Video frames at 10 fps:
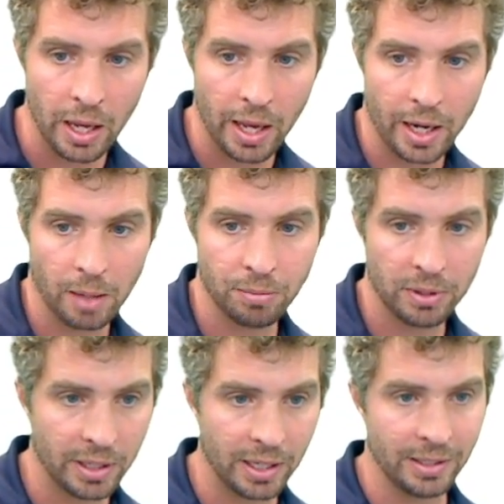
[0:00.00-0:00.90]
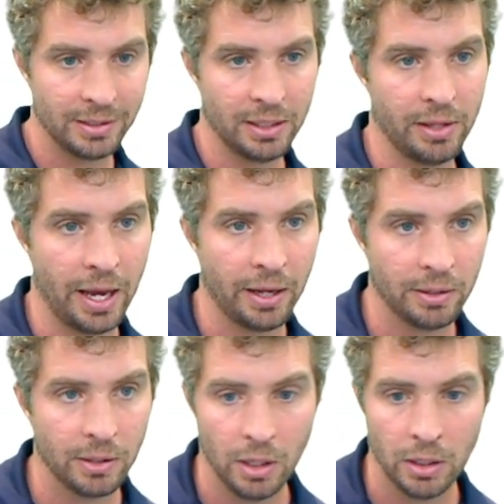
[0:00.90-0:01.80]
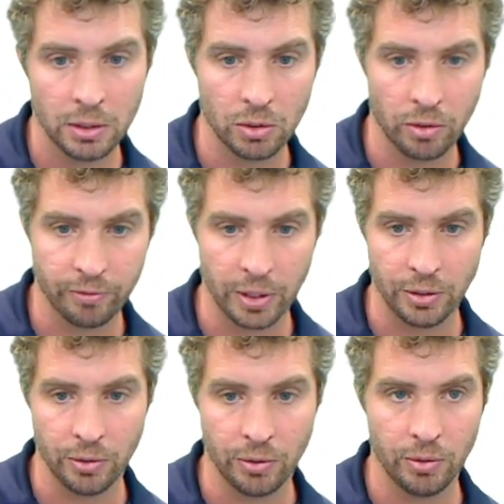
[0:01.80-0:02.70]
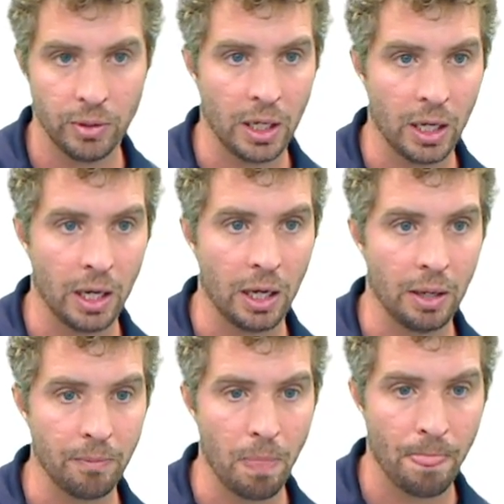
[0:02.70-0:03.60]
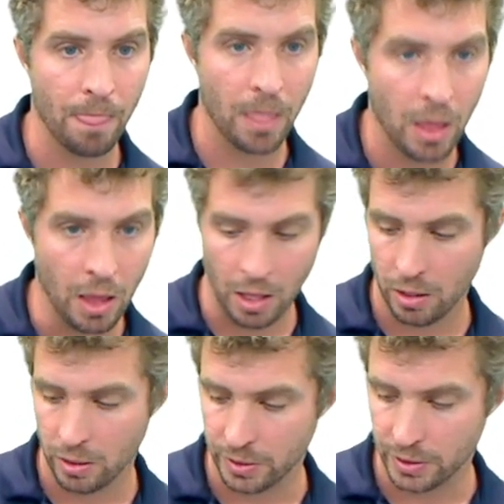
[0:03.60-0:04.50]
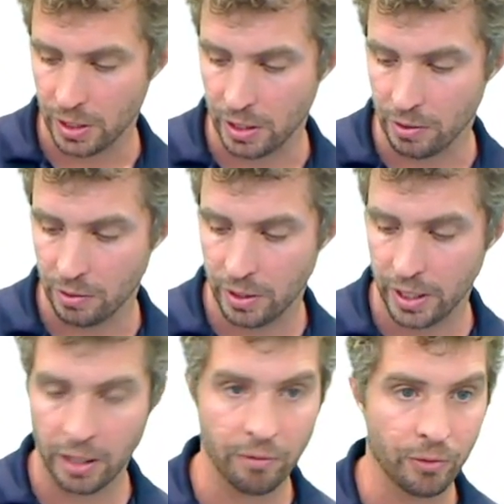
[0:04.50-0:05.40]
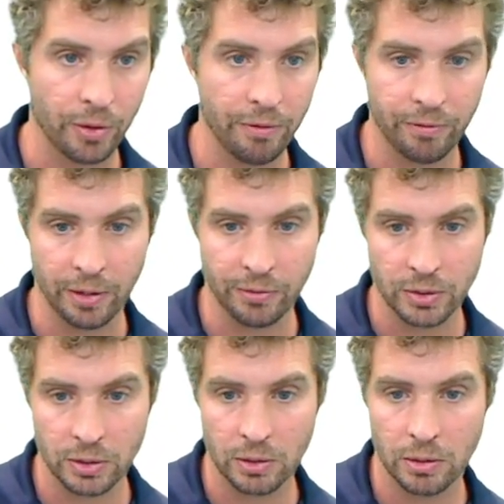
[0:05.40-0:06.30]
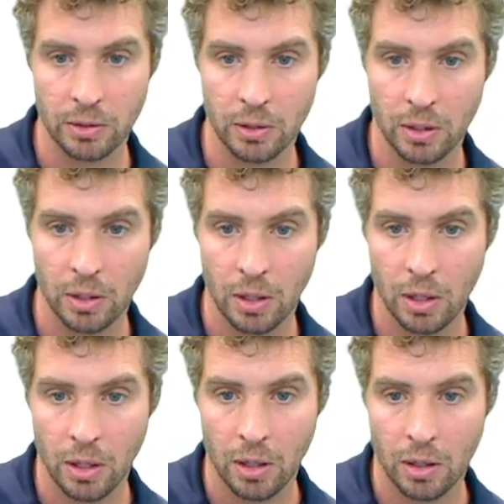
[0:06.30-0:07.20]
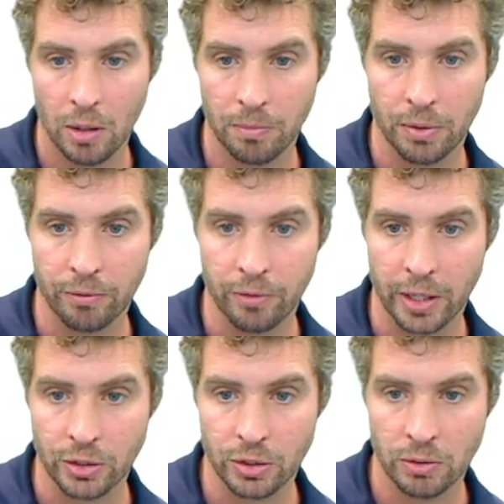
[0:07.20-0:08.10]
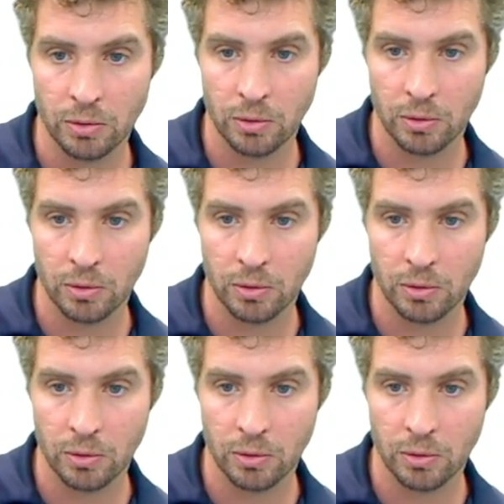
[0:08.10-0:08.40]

and I plug it into that, so if I do, let's see, negative 3/5 for a fraction,